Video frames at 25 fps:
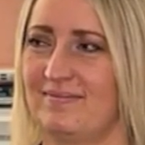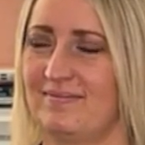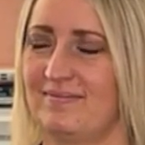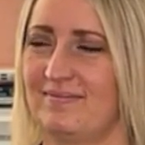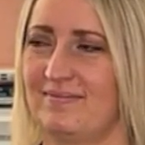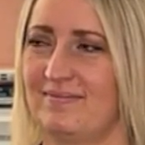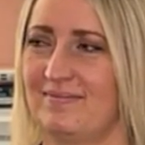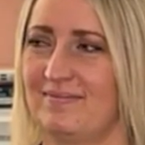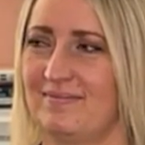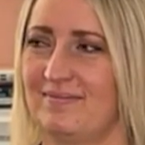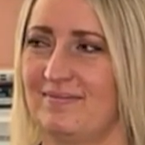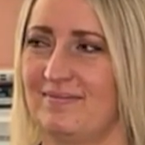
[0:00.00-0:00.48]

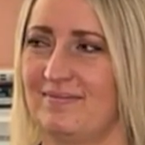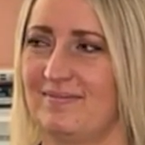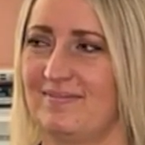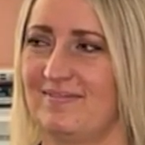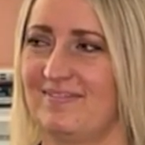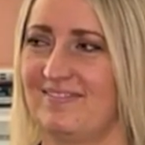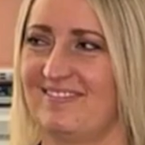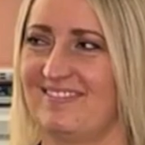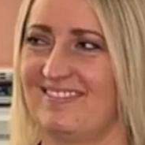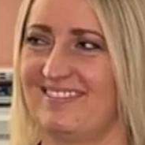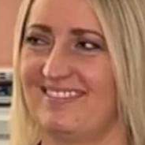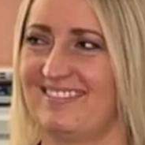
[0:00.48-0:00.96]

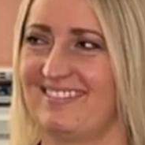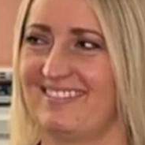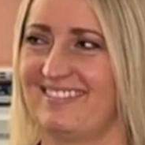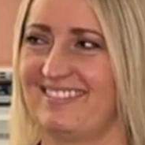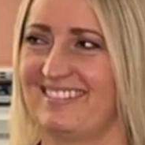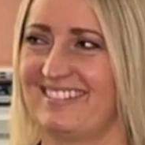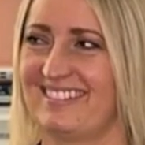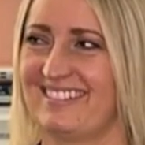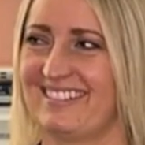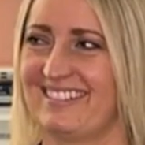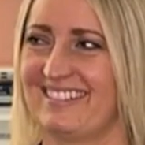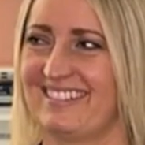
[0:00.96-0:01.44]

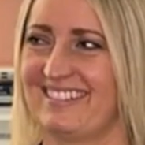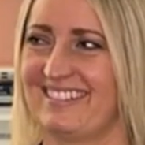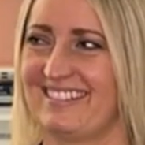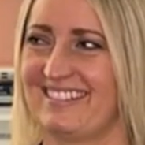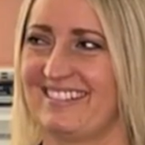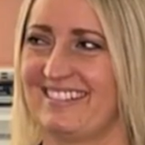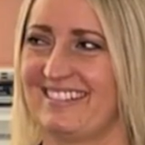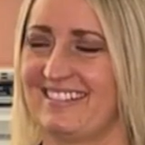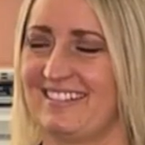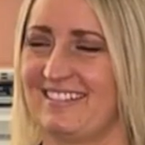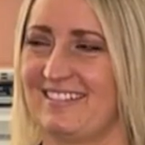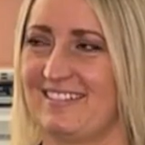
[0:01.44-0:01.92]

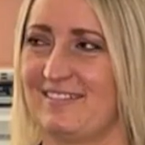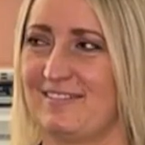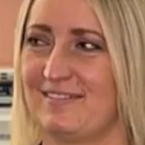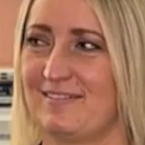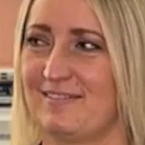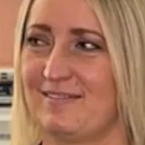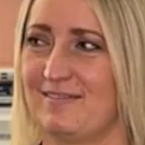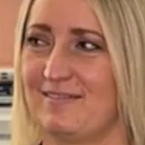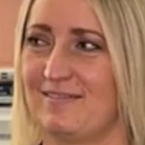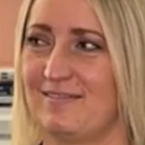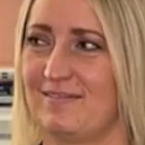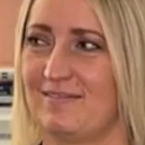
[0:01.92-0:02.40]

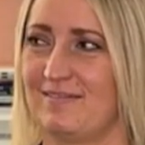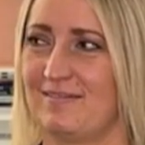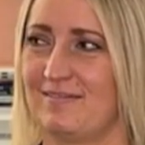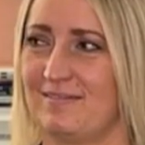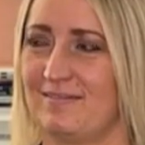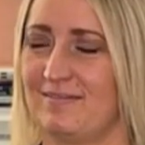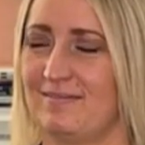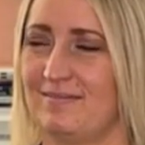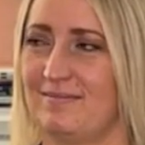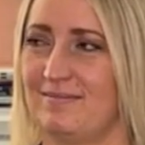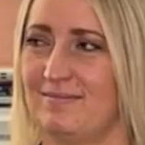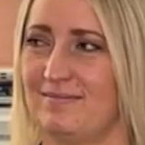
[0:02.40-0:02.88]

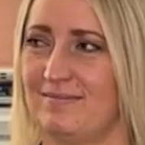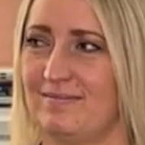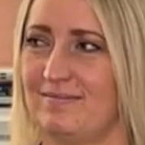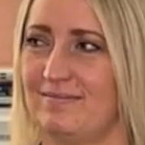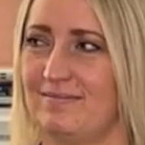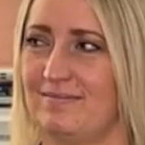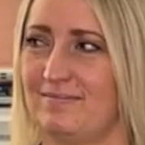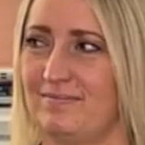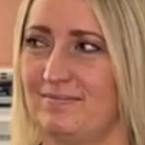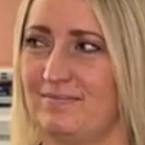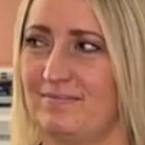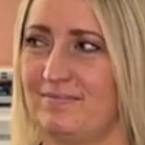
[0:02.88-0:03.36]

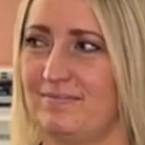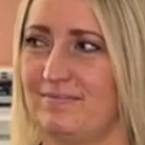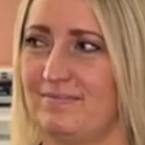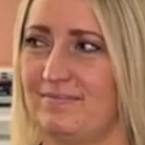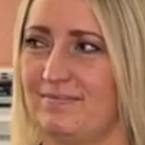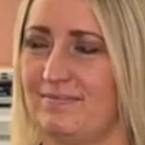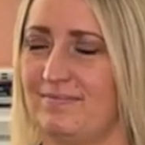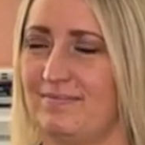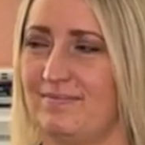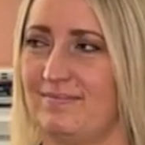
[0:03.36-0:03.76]
(not speaking)